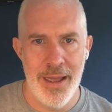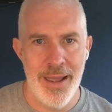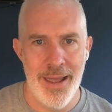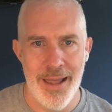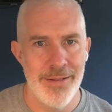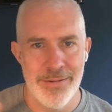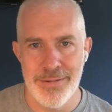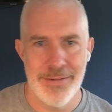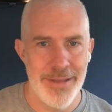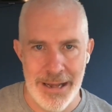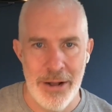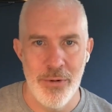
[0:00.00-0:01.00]
Hence,
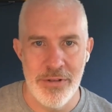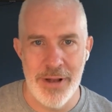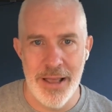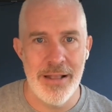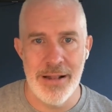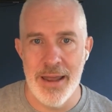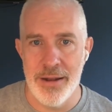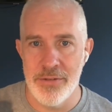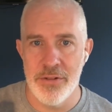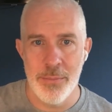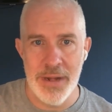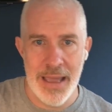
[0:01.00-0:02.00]
it's like letting
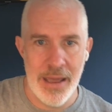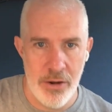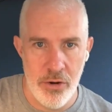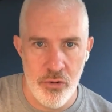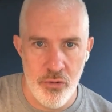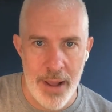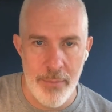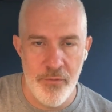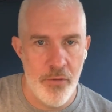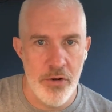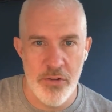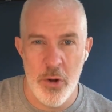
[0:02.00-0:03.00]
somebody out of the trap
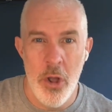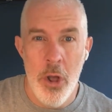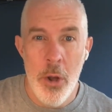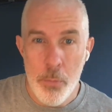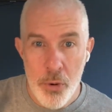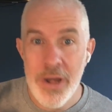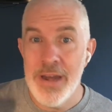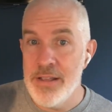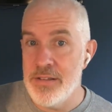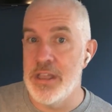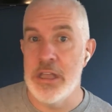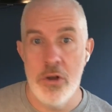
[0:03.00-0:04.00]
first. But it
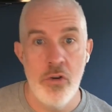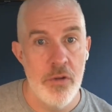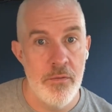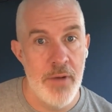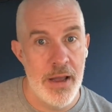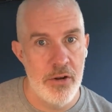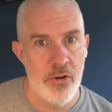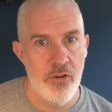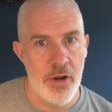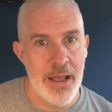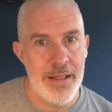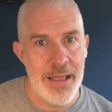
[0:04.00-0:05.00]
is a huge advantage.
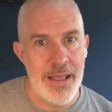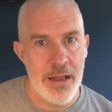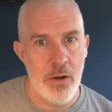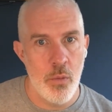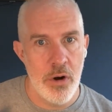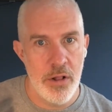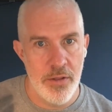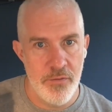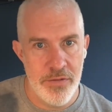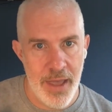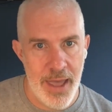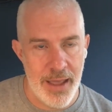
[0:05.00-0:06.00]
And I think in the world
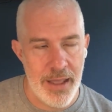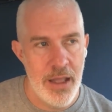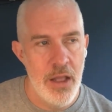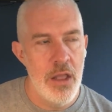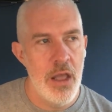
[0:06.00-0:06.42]
of tech,